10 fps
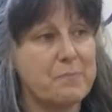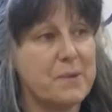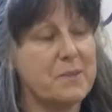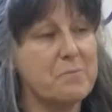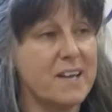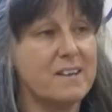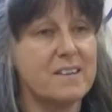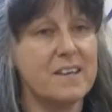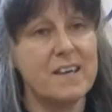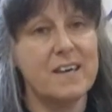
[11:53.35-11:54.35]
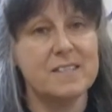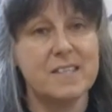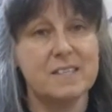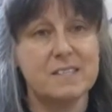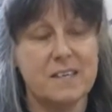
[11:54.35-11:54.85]
But the main thing
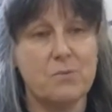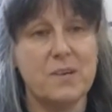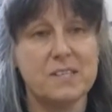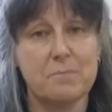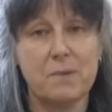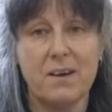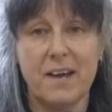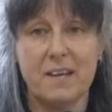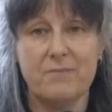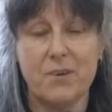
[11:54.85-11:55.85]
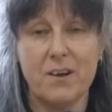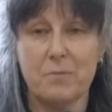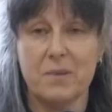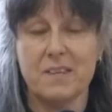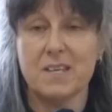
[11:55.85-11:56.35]
is that we supply an
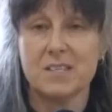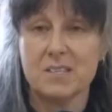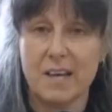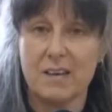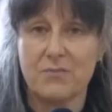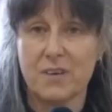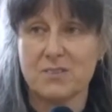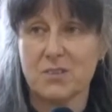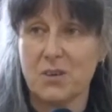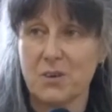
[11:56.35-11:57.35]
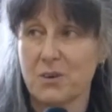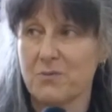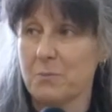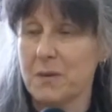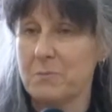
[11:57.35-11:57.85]
environment that is safe and secure
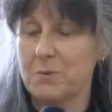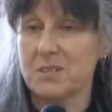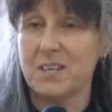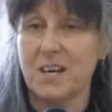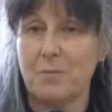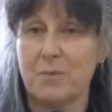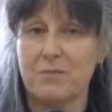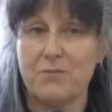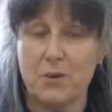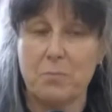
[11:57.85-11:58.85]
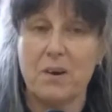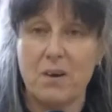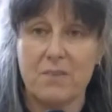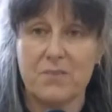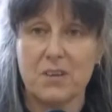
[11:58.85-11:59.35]
for people to come and feel
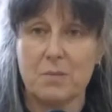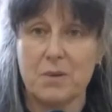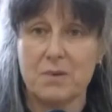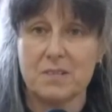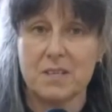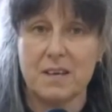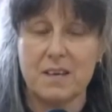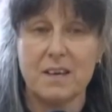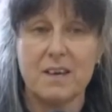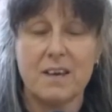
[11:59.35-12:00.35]
part of the community